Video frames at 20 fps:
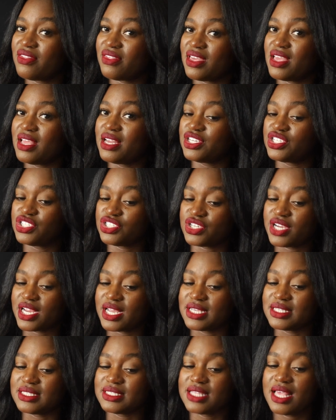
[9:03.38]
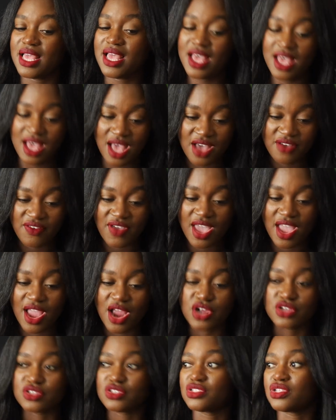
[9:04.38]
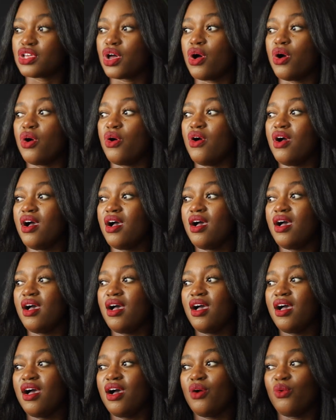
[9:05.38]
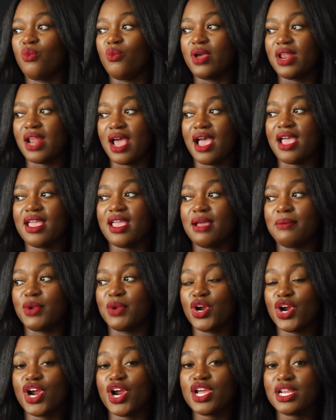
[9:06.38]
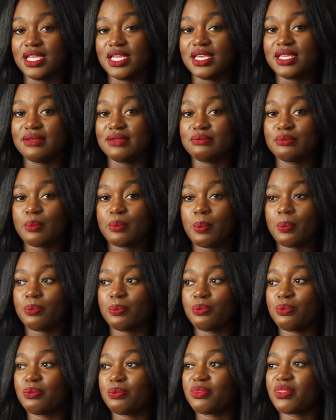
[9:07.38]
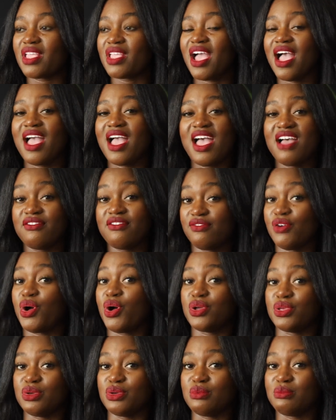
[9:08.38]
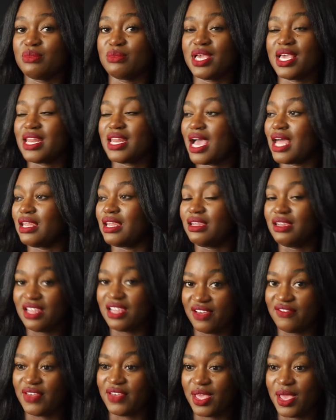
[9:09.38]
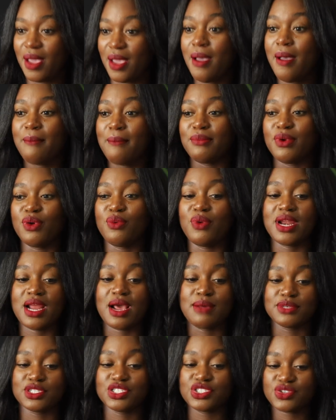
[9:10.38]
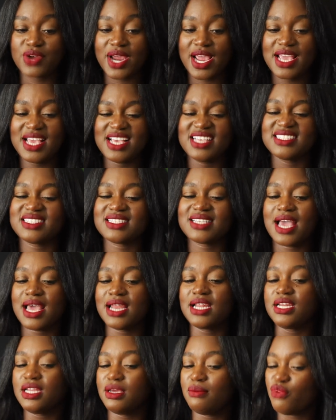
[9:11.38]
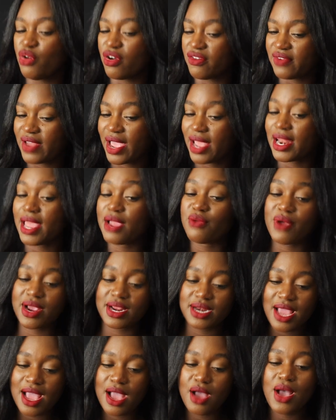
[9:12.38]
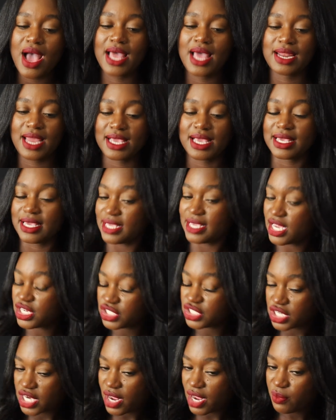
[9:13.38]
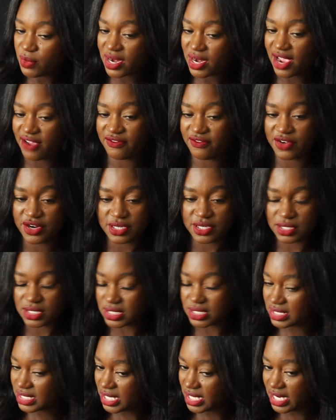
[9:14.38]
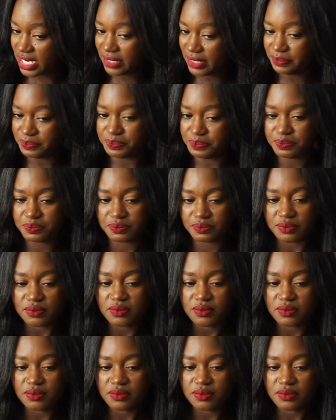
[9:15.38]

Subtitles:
thin strands of hair. So when I am curly, I have volume and I love it. But when I'm straight, it's kind of a little more flat. Like right now, I like it. Yesterday when I first did it,